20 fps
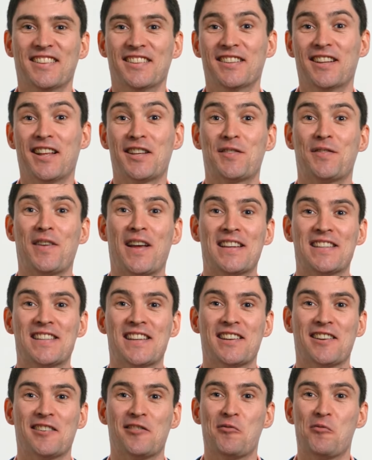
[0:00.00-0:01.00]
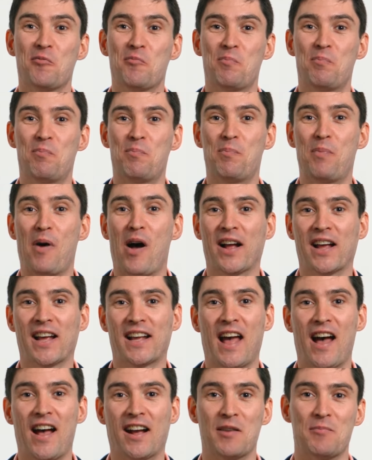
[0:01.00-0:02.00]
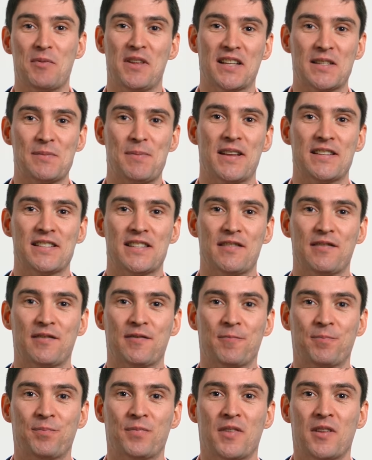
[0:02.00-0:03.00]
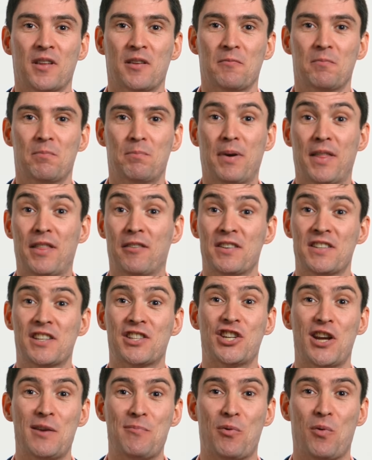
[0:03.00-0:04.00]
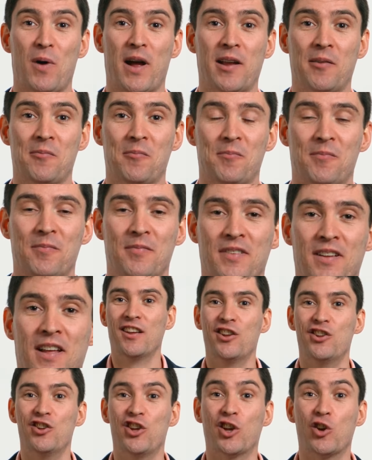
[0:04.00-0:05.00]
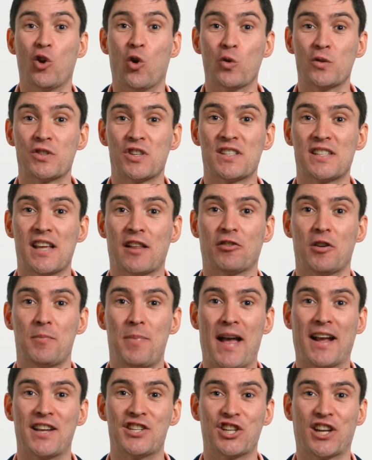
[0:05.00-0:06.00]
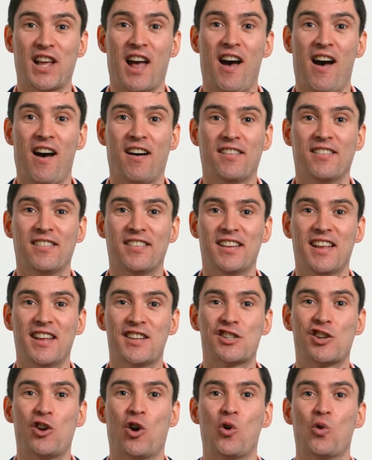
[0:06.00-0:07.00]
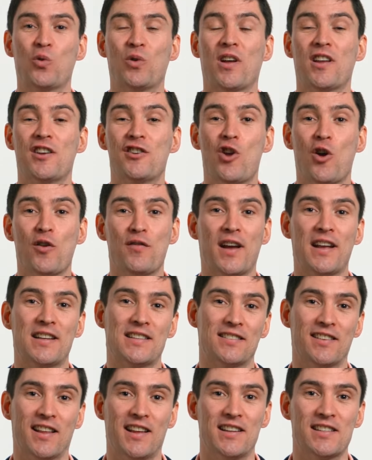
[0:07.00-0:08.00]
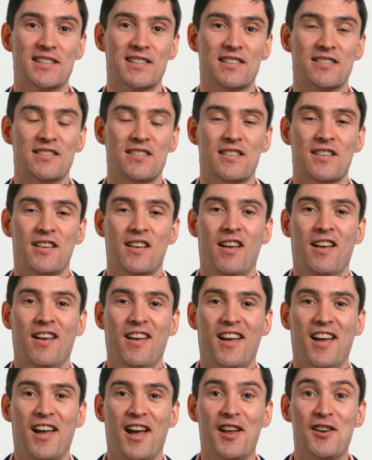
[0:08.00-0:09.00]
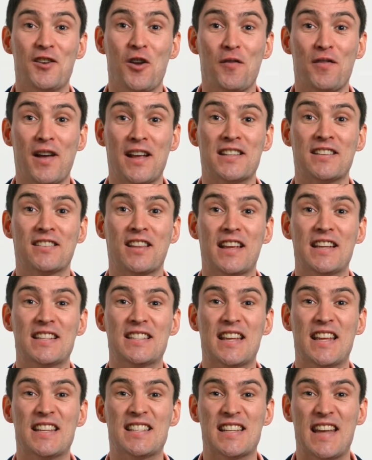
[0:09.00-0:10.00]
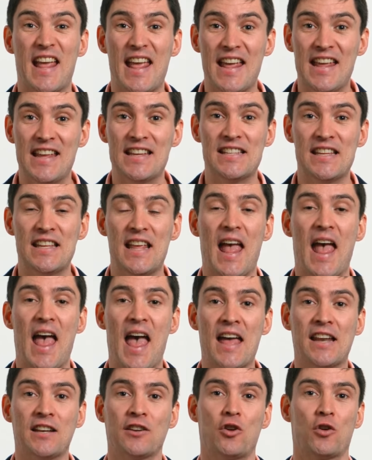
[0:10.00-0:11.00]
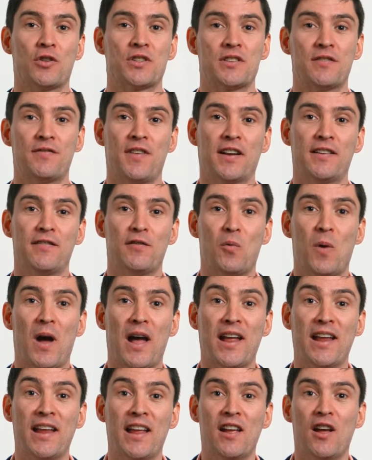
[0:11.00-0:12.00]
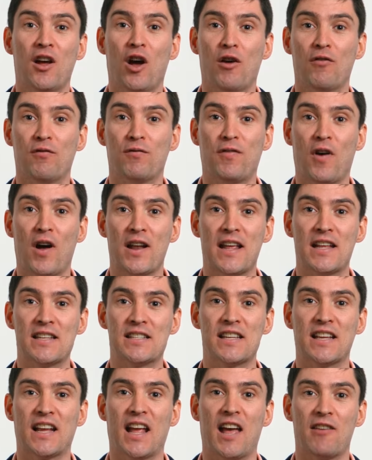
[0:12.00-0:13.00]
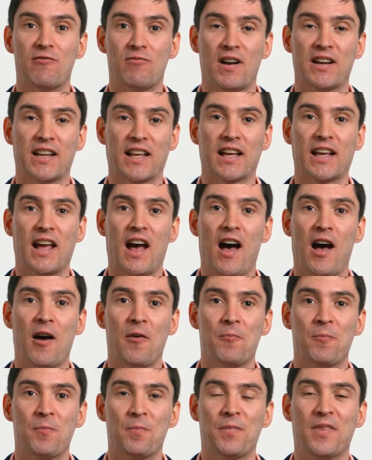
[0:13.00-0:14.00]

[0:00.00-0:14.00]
Let's face it, buying a car can be expensive, but there is a cheaper way. You can also salary package a car. It's called a Novated Lease. A Novated Lease is an easy and cost-effective way of financing and running a car.